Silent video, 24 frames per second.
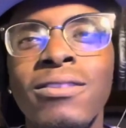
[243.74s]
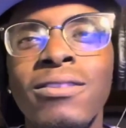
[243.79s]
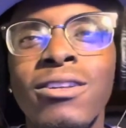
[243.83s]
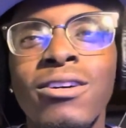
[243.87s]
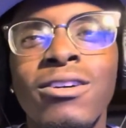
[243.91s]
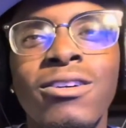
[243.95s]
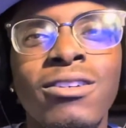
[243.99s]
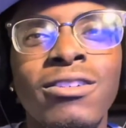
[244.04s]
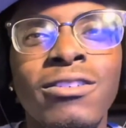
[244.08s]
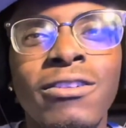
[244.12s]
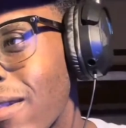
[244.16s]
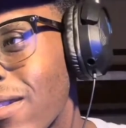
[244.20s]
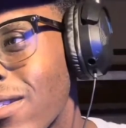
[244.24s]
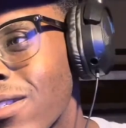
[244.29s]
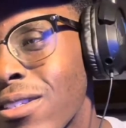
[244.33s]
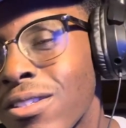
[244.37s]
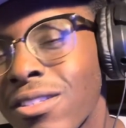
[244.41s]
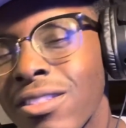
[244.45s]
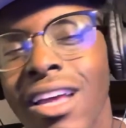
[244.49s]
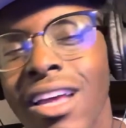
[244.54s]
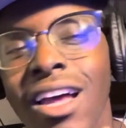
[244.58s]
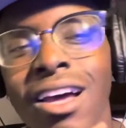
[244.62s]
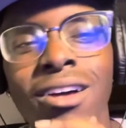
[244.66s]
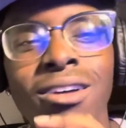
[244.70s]
know.
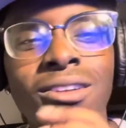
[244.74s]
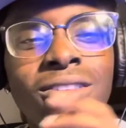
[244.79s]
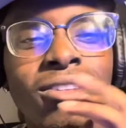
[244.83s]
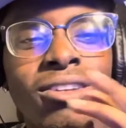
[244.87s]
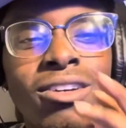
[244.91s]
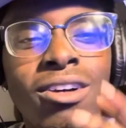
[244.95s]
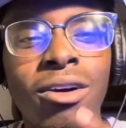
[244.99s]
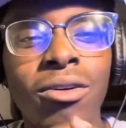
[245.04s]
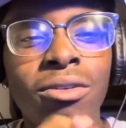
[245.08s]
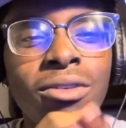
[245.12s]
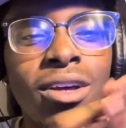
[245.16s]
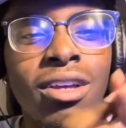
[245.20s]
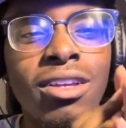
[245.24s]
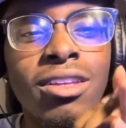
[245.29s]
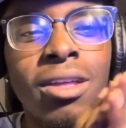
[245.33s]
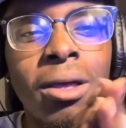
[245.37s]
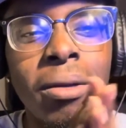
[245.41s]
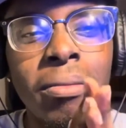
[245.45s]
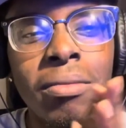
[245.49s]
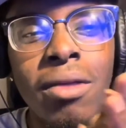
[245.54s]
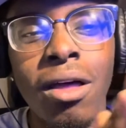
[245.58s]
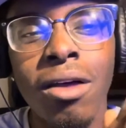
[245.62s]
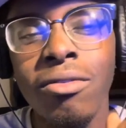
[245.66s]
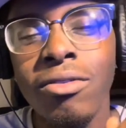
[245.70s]
So I don't know.
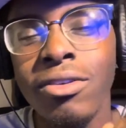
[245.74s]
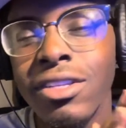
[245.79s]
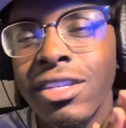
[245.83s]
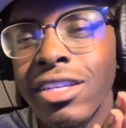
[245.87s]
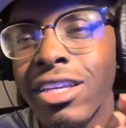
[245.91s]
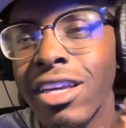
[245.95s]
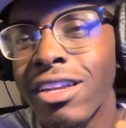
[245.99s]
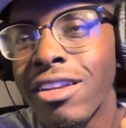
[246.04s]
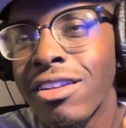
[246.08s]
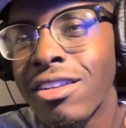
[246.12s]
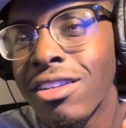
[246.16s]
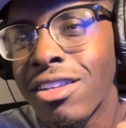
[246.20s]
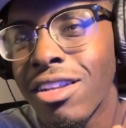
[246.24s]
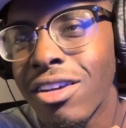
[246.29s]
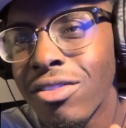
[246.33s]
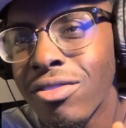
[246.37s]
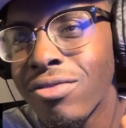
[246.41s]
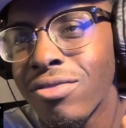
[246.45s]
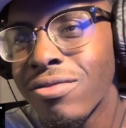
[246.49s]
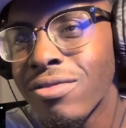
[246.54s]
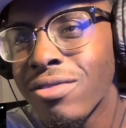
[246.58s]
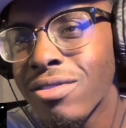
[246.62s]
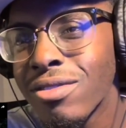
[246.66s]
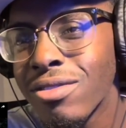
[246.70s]
I'm not really getting
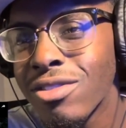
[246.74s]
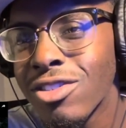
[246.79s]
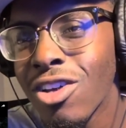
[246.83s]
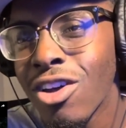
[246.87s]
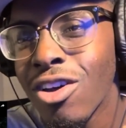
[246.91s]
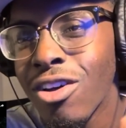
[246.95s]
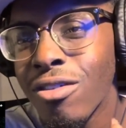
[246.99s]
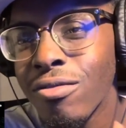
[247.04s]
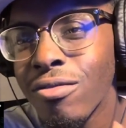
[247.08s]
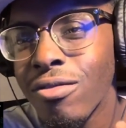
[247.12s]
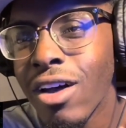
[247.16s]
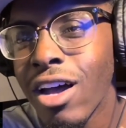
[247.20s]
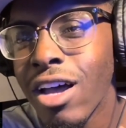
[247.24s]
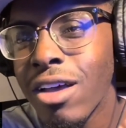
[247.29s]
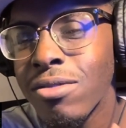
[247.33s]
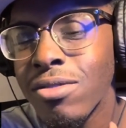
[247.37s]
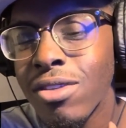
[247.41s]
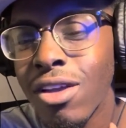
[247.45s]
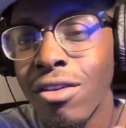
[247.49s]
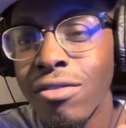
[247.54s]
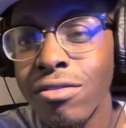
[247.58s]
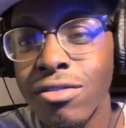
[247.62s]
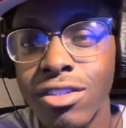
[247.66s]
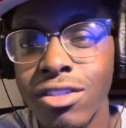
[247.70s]
love song vibes
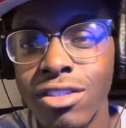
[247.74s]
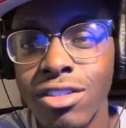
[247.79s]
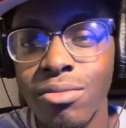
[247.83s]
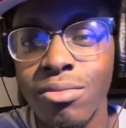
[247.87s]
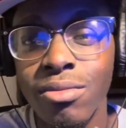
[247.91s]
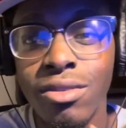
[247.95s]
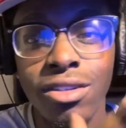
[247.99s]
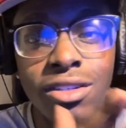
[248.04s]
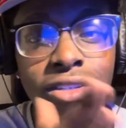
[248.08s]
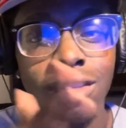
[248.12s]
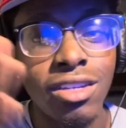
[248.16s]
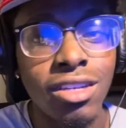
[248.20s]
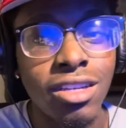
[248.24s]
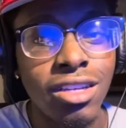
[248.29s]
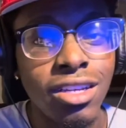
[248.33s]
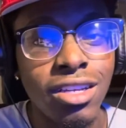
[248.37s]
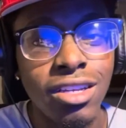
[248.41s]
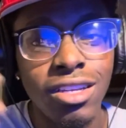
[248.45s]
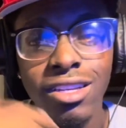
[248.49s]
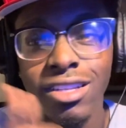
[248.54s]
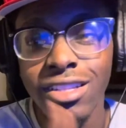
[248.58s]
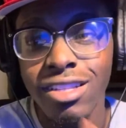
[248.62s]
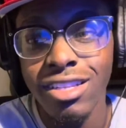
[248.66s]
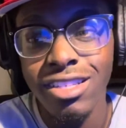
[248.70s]
off this, but
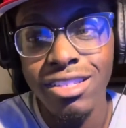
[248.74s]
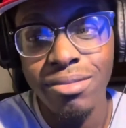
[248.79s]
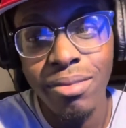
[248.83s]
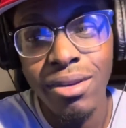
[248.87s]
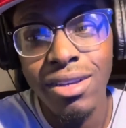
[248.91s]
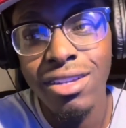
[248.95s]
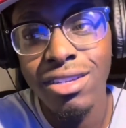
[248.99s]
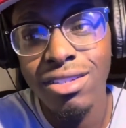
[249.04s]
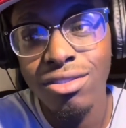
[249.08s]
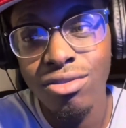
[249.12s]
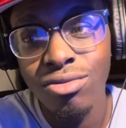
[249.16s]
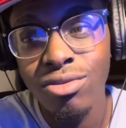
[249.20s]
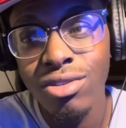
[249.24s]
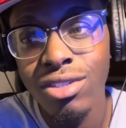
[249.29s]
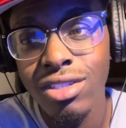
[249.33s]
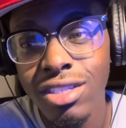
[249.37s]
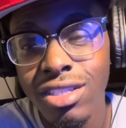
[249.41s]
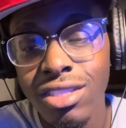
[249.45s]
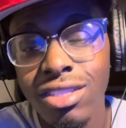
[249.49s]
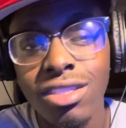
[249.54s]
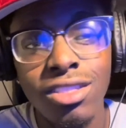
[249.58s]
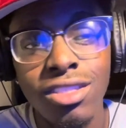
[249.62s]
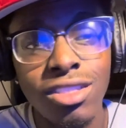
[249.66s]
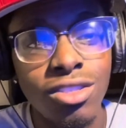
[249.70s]
this man is
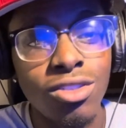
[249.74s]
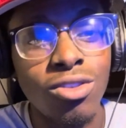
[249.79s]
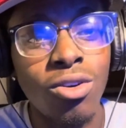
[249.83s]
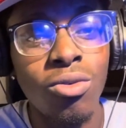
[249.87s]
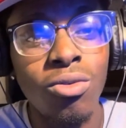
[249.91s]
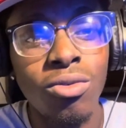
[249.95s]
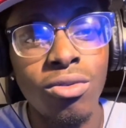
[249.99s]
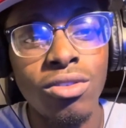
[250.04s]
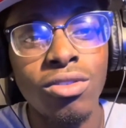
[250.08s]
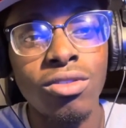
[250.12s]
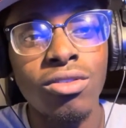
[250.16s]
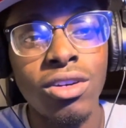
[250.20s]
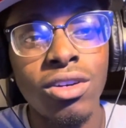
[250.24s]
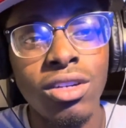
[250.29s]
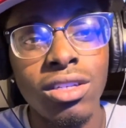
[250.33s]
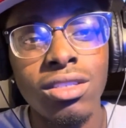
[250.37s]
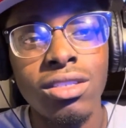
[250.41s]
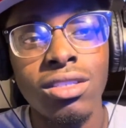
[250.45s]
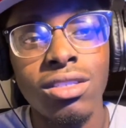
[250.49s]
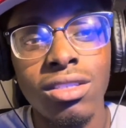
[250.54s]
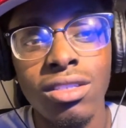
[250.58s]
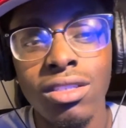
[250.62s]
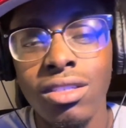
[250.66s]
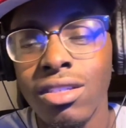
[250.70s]
really just going
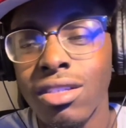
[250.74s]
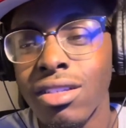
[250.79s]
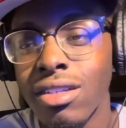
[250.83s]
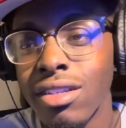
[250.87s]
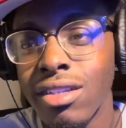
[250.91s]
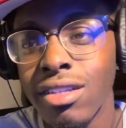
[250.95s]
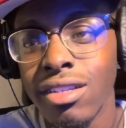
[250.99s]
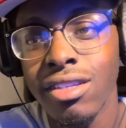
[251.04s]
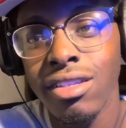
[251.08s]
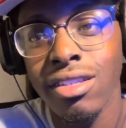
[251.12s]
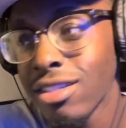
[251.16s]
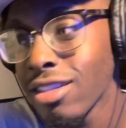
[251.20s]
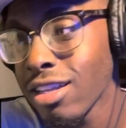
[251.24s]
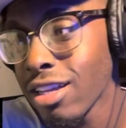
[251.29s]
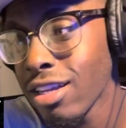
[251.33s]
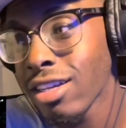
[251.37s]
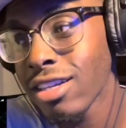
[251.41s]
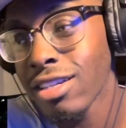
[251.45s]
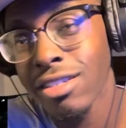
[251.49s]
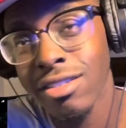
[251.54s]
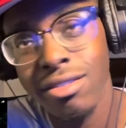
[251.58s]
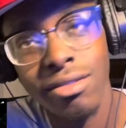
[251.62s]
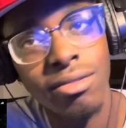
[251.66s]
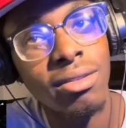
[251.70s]
crazy.
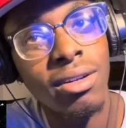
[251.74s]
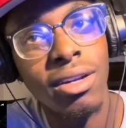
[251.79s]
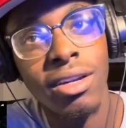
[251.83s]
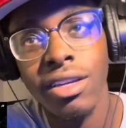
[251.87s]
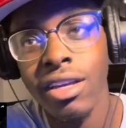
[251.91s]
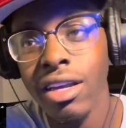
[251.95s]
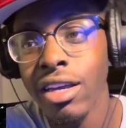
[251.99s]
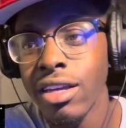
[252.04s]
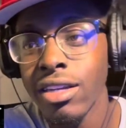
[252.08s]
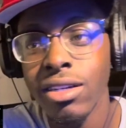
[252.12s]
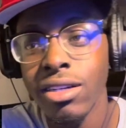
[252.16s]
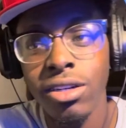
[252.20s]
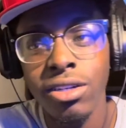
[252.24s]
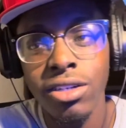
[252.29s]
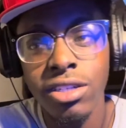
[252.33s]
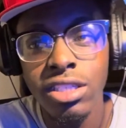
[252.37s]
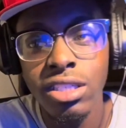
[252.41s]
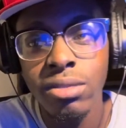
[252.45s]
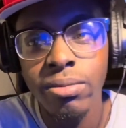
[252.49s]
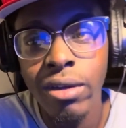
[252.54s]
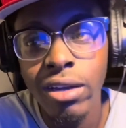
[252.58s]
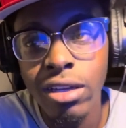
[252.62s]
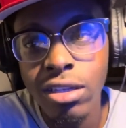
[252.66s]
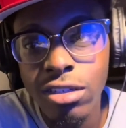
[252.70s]
Like again,
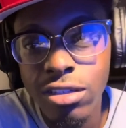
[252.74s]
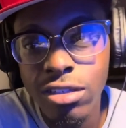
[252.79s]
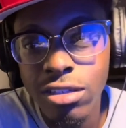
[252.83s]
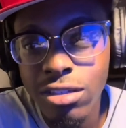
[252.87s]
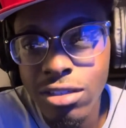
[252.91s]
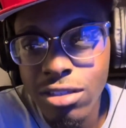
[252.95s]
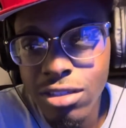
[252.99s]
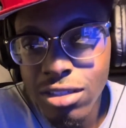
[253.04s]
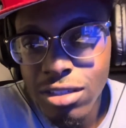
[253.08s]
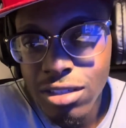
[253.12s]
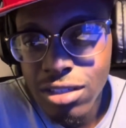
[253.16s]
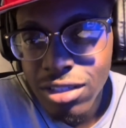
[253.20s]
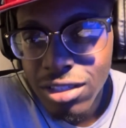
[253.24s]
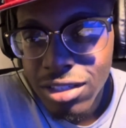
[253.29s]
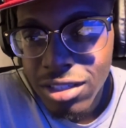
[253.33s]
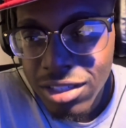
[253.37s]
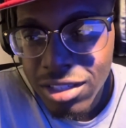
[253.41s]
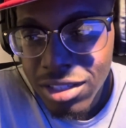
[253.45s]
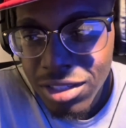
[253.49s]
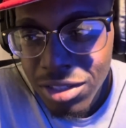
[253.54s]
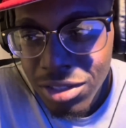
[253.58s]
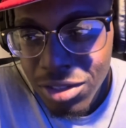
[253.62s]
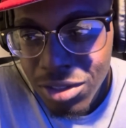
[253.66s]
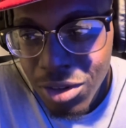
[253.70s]
unexpected.
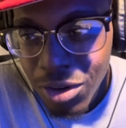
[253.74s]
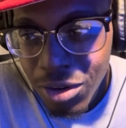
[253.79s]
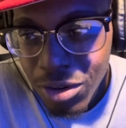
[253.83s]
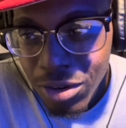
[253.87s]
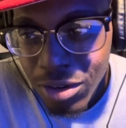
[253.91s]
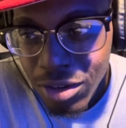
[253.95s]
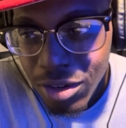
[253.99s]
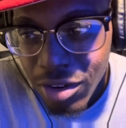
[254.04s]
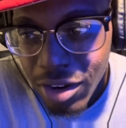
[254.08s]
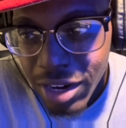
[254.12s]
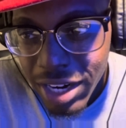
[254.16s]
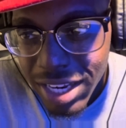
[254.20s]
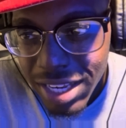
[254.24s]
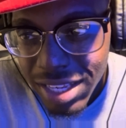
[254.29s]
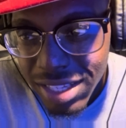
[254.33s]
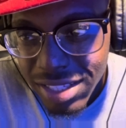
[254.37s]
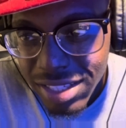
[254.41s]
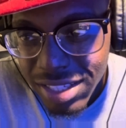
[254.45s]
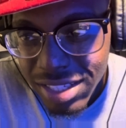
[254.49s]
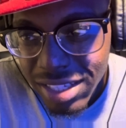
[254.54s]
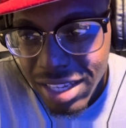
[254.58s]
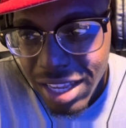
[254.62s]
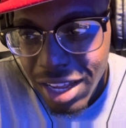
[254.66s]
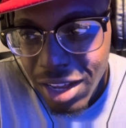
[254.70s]
He's just going
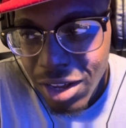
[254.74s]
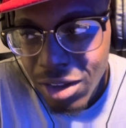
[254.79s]
crazy now.